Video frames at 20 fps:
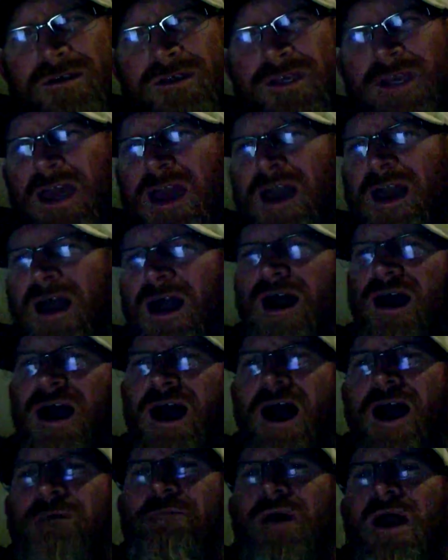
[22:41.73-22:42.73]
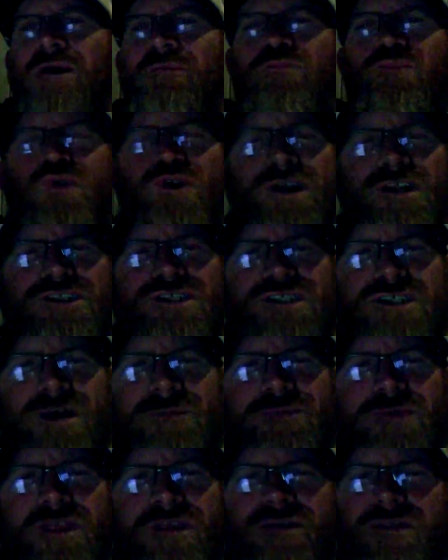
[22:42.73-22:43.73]
Yeah, I might preach
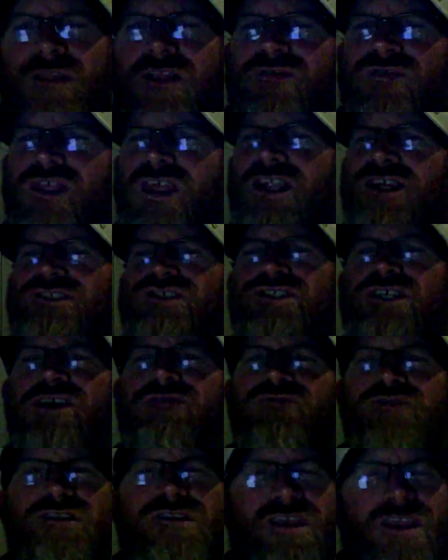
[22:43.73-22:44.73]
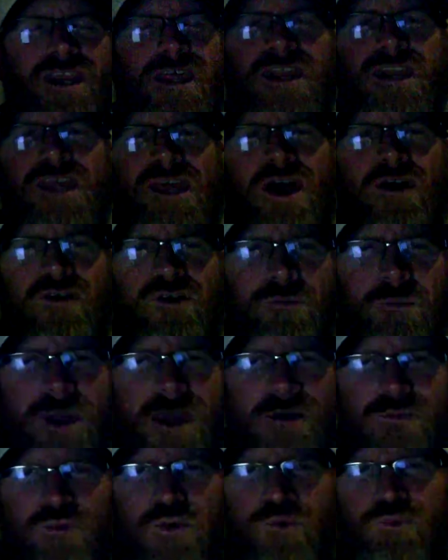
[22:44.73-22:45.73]
something that is different than any other
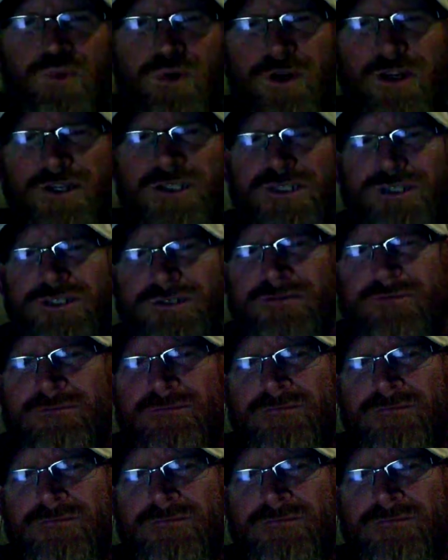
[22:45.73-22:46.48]
man would preach.